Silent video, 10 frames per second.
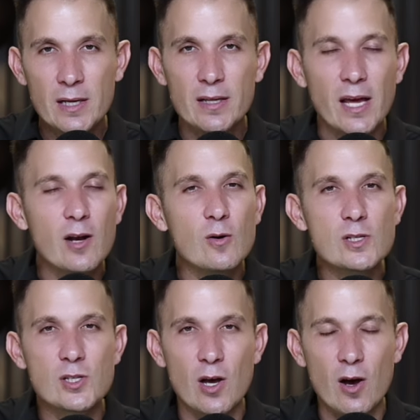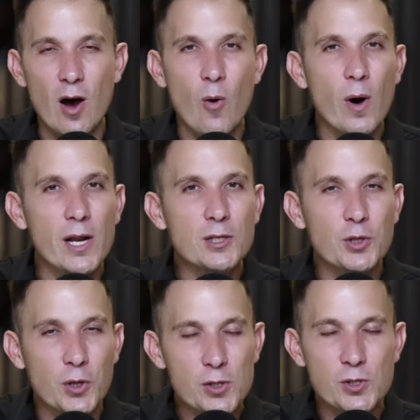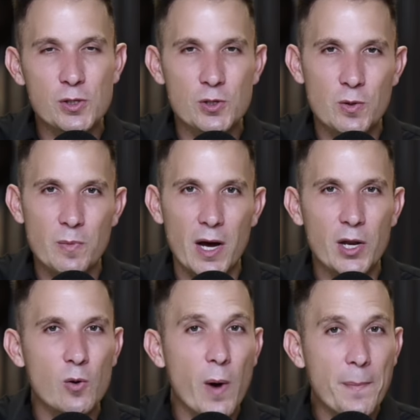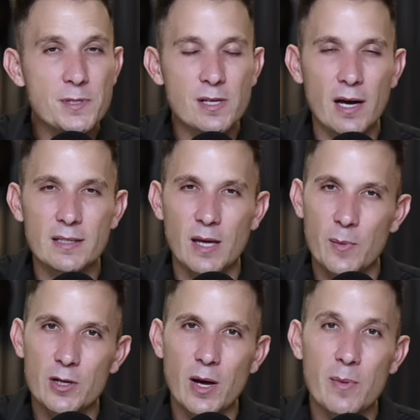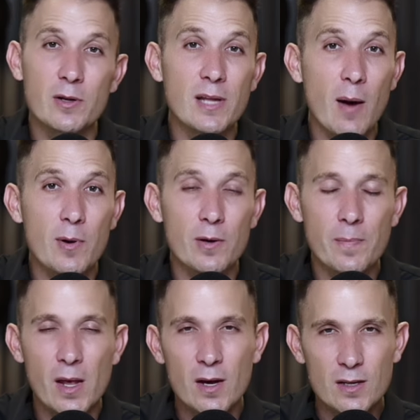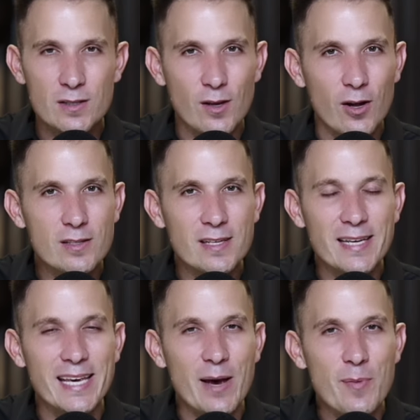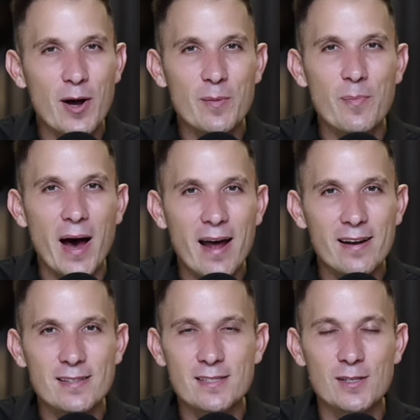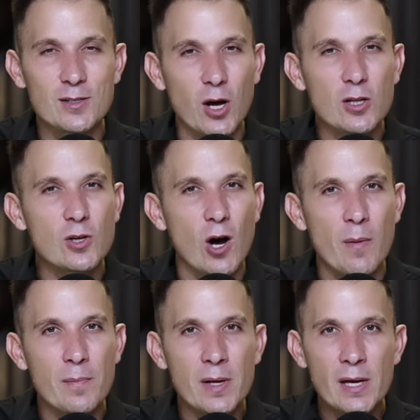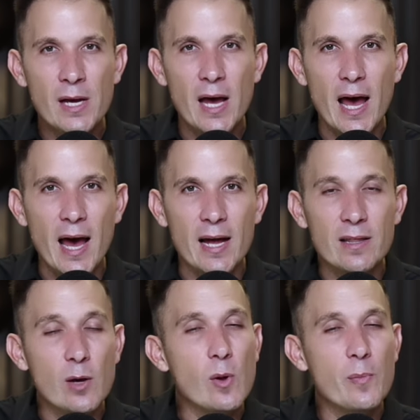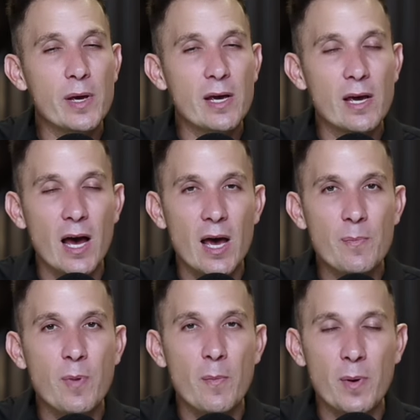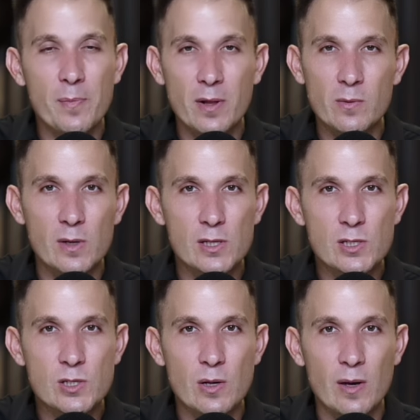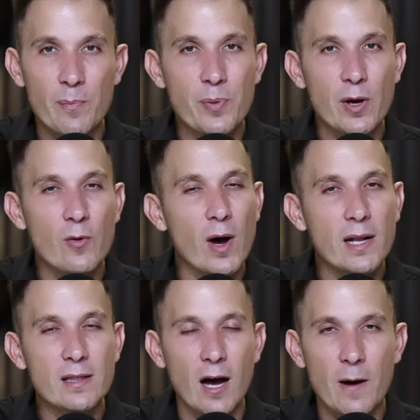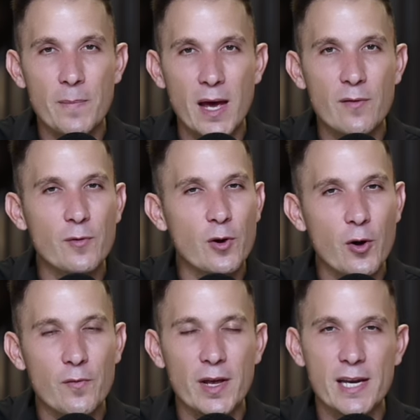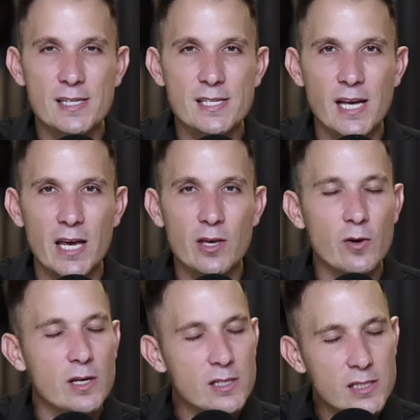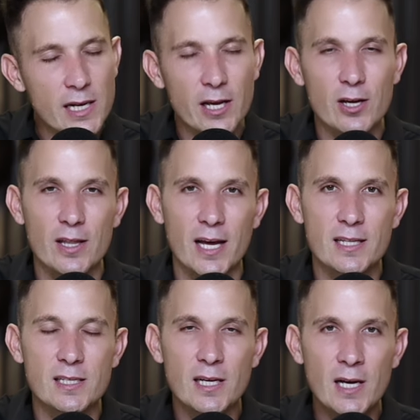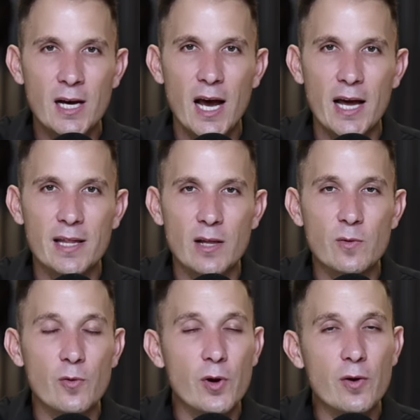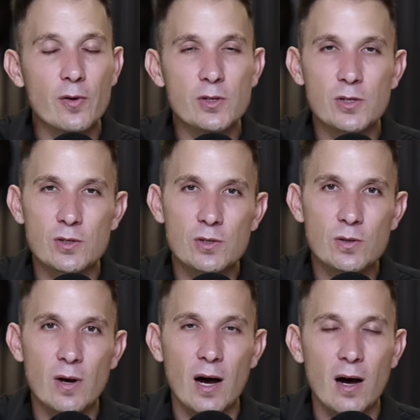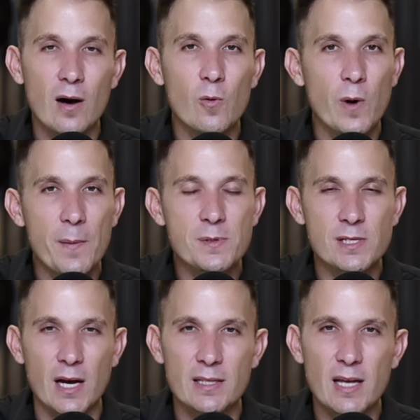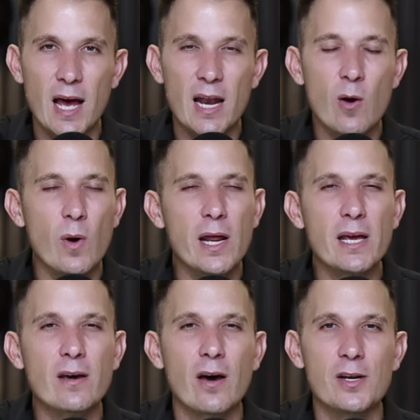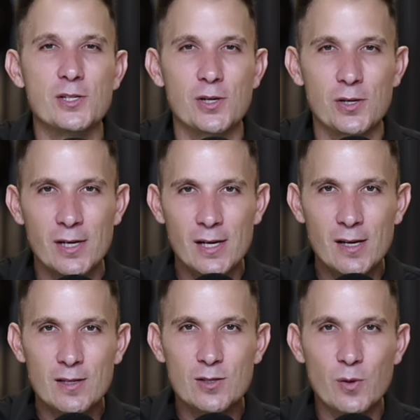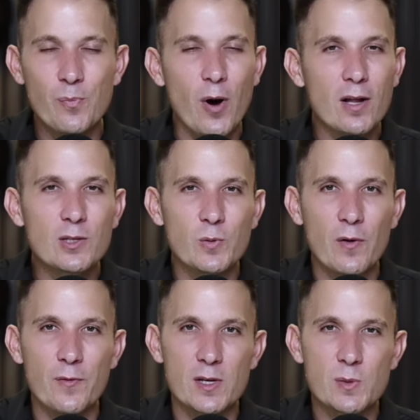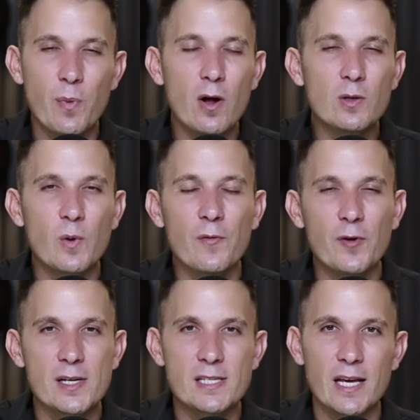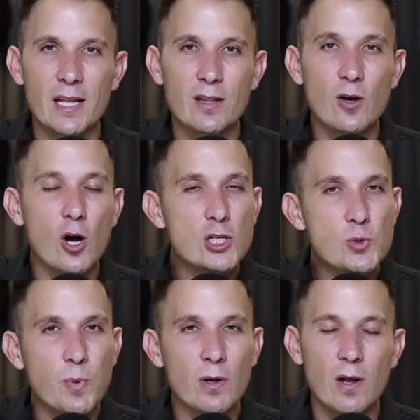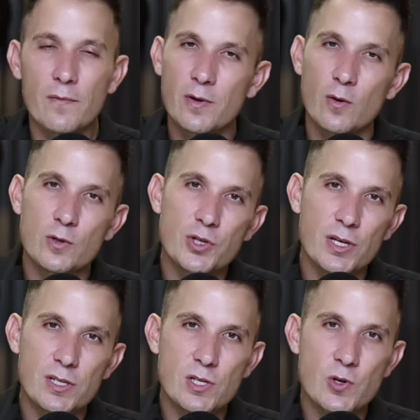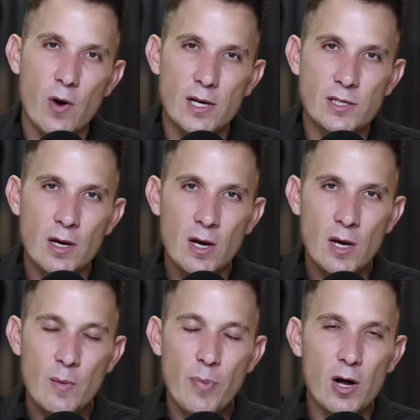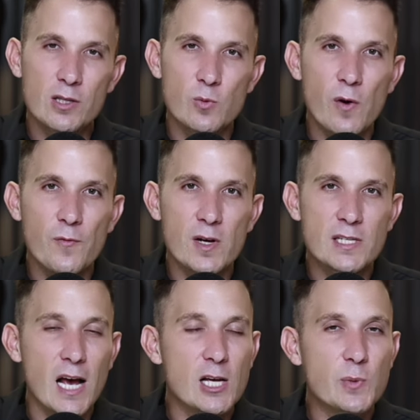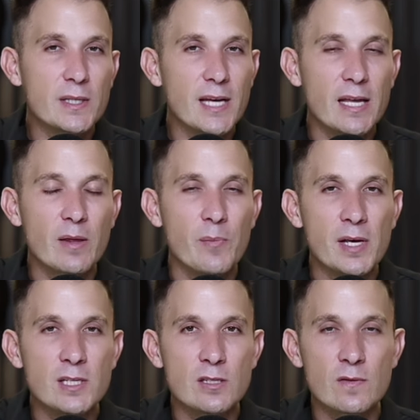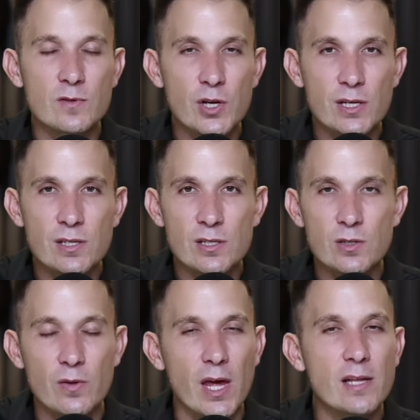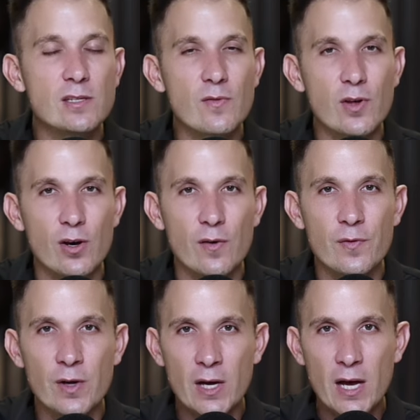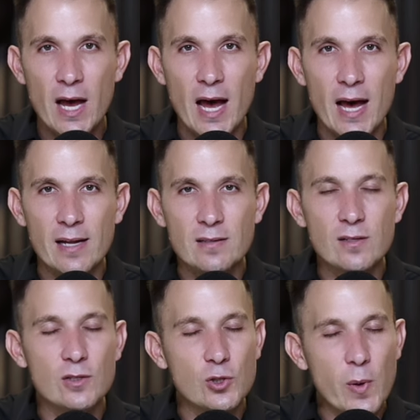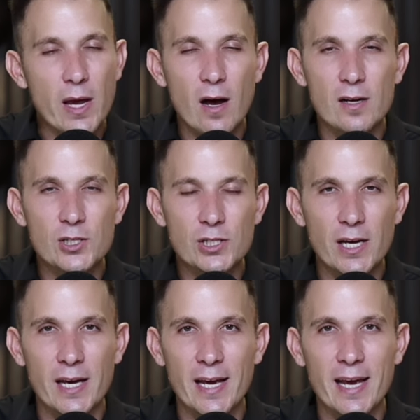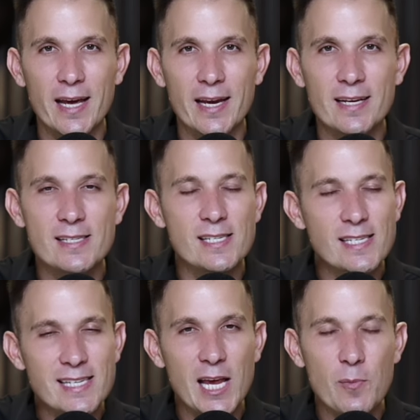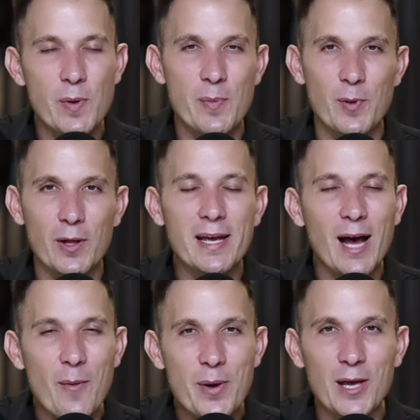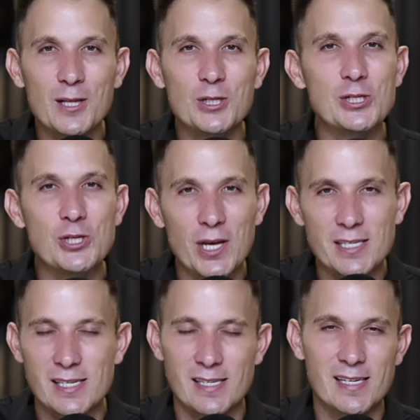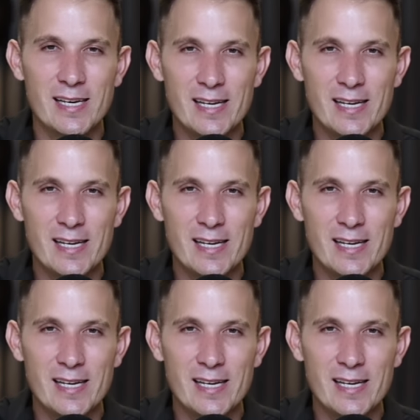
Then also, I want to introduce you to my new website, www.gebhardtberndt.com. And there will be a pop up that will appear right now. And for convenience sake, you can just click on that and that will reroute you to our website. And I want to encourage you to partner with us. Partner with us in the gospel of the Lord Jesus Christ. Partner with us as we take the message of Jesus to the ends of the earth and doing our share in seeing people coming to Jesus.